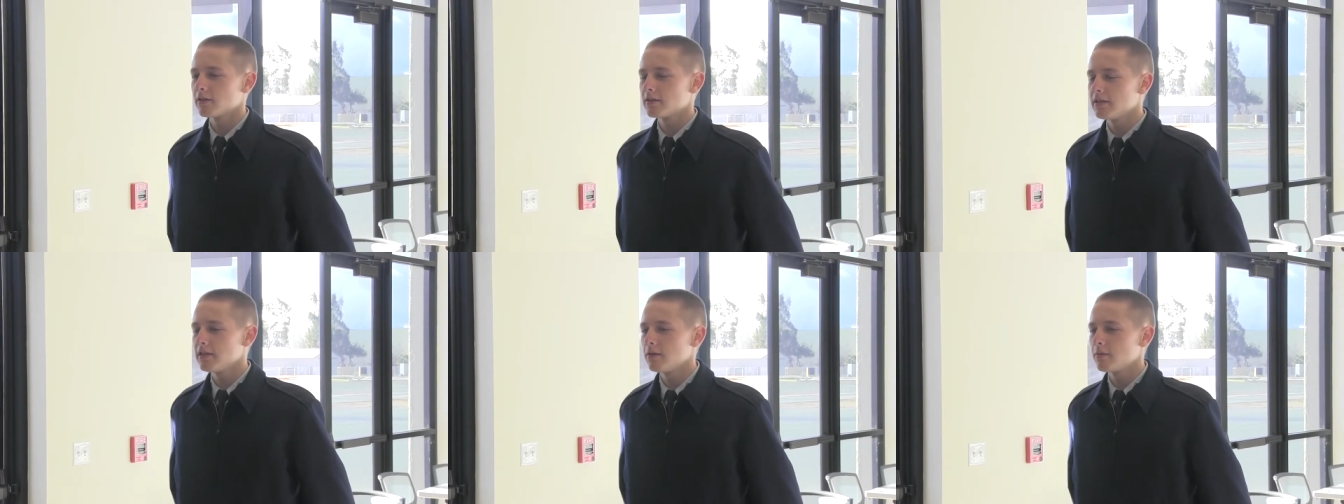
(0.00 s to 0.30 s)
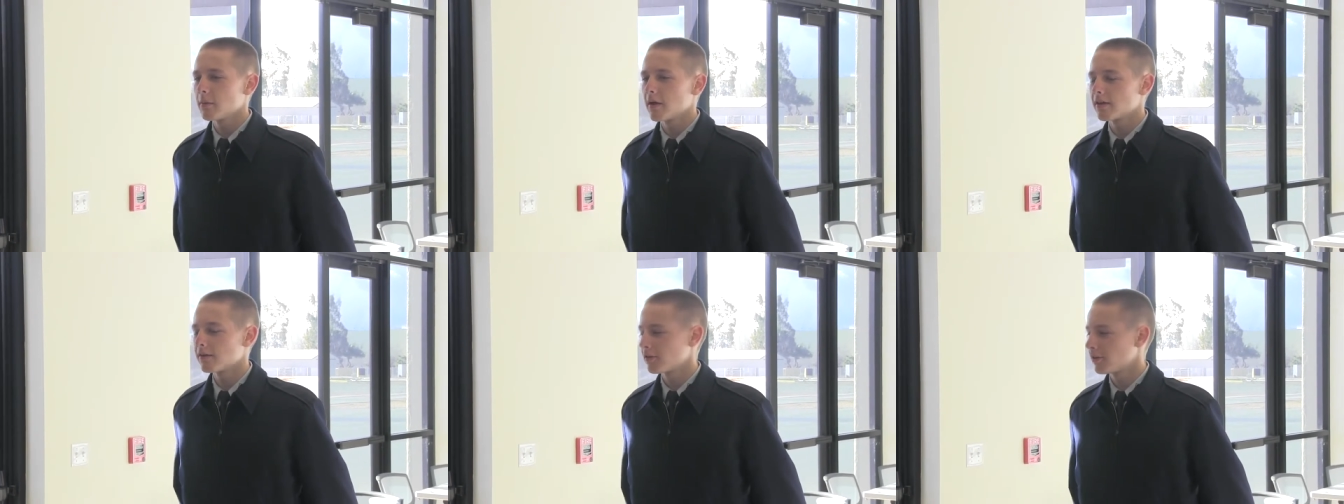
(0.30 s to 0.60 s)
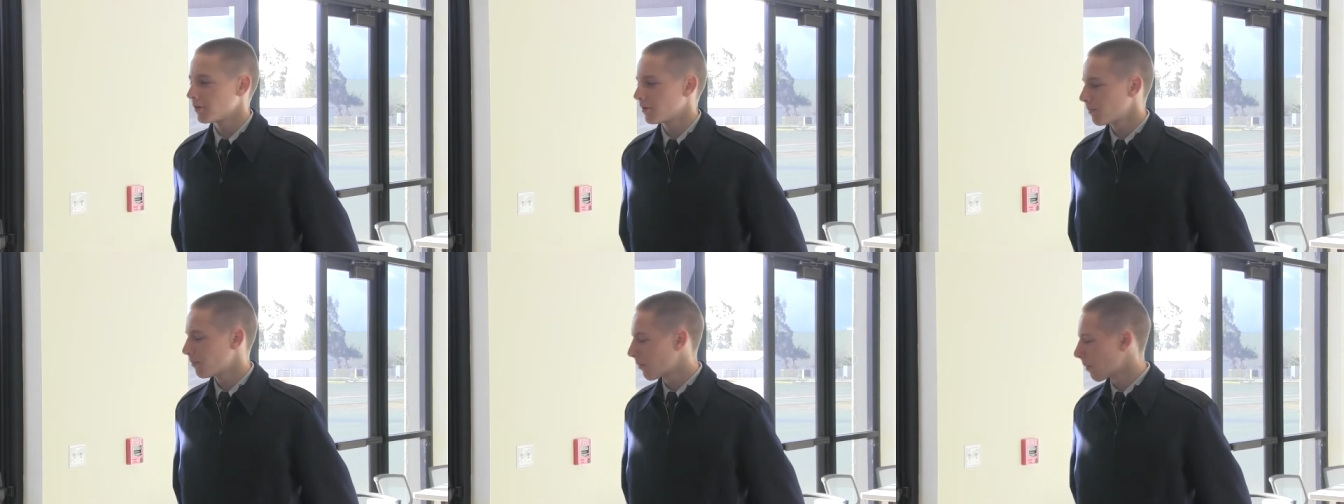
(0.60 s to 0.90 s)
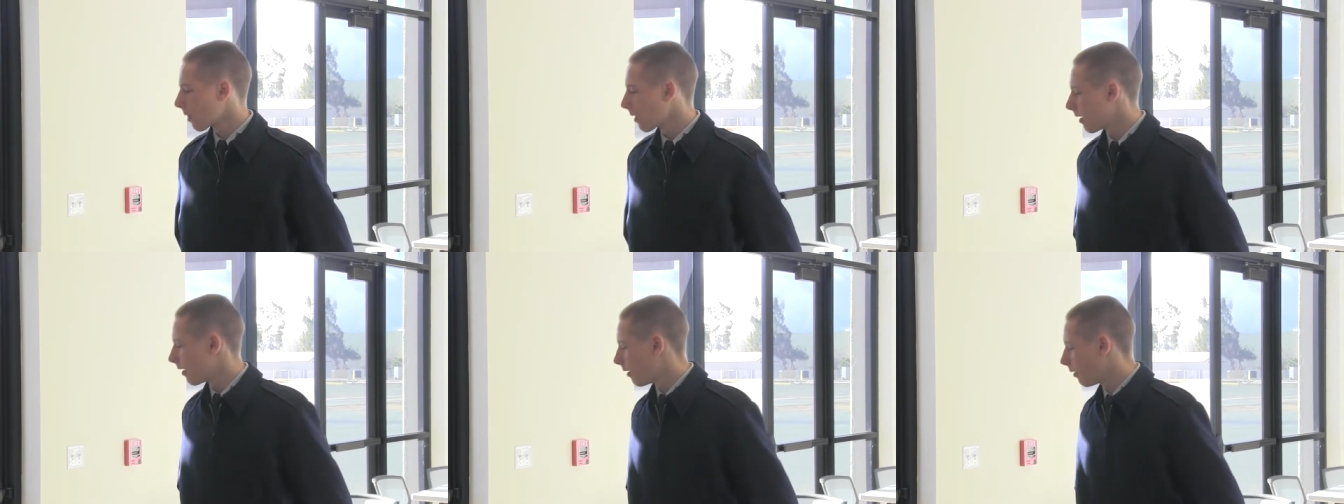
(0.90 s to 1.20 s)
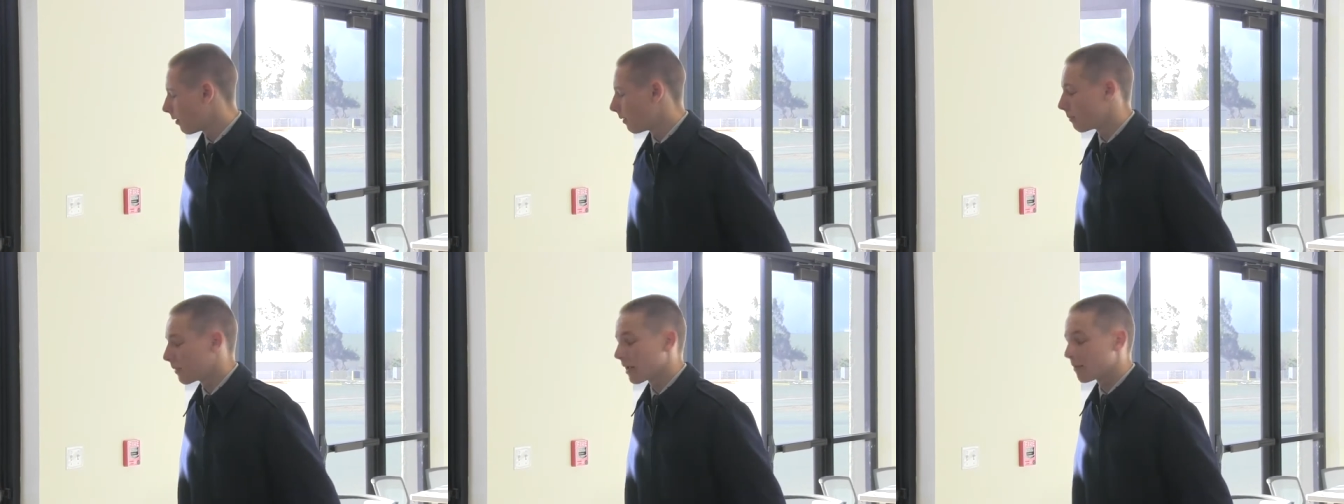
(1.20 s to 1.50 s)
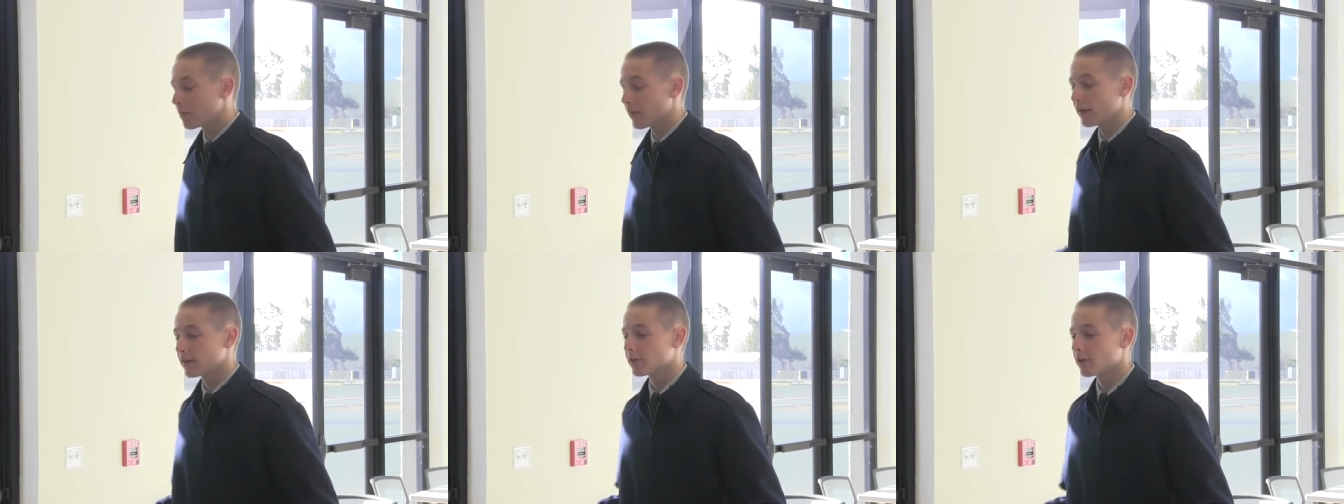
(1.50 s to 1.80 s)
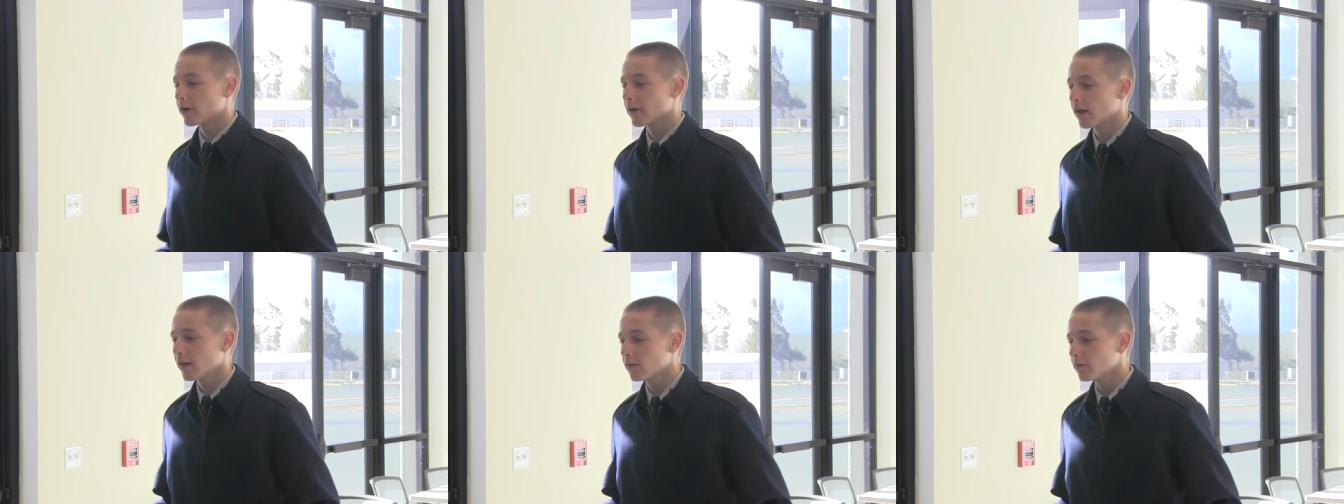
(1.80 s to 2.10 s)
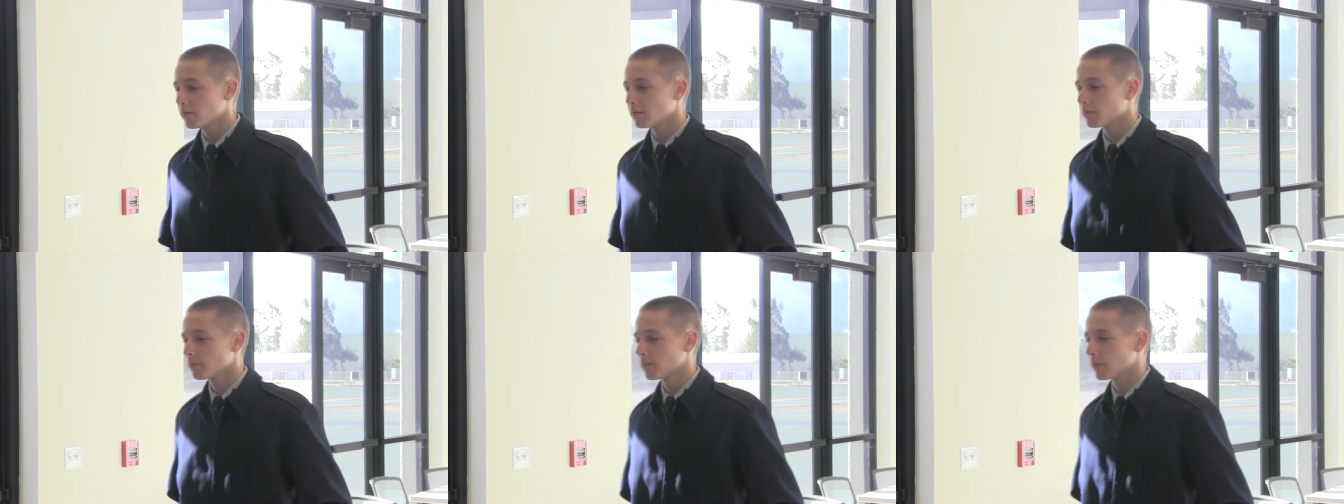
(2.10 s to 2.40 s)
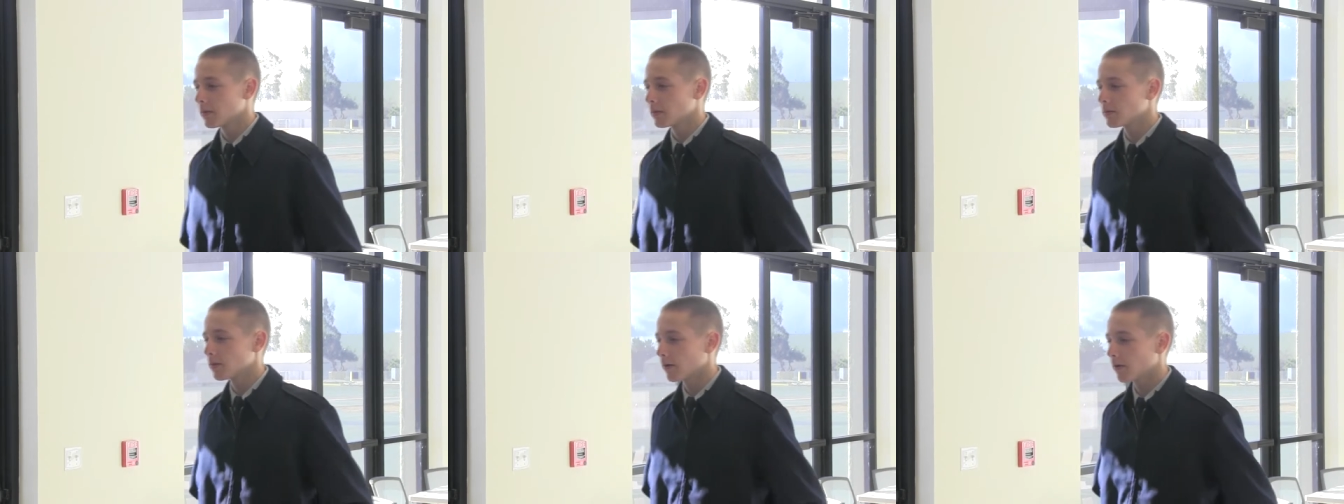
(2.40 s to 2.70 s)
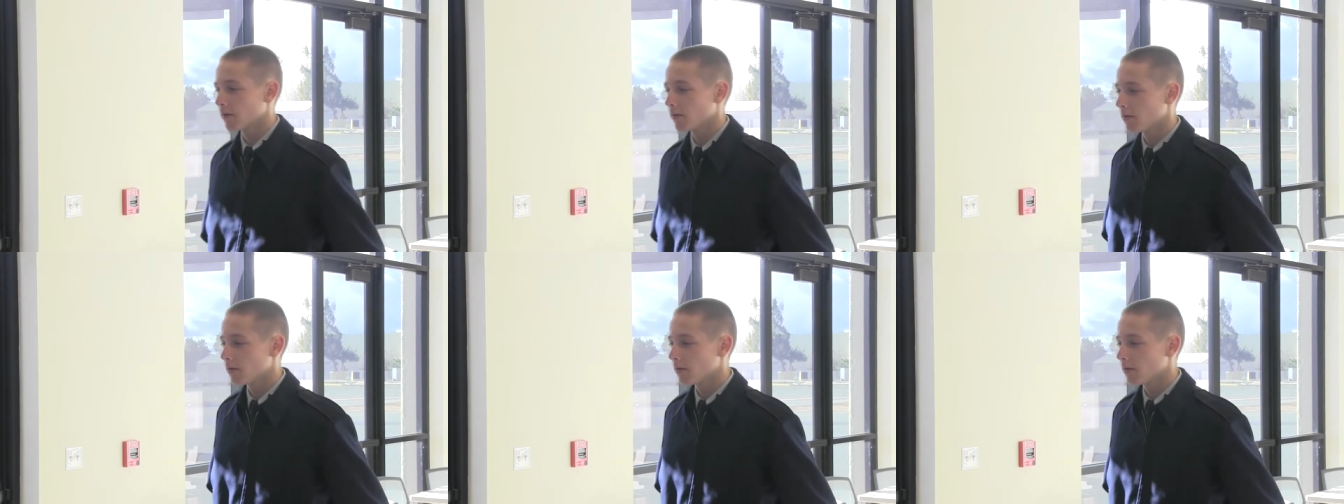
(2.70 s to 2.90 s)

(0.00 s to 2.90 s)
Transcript: Senior Master. Oh, may, may I start again? Sorry.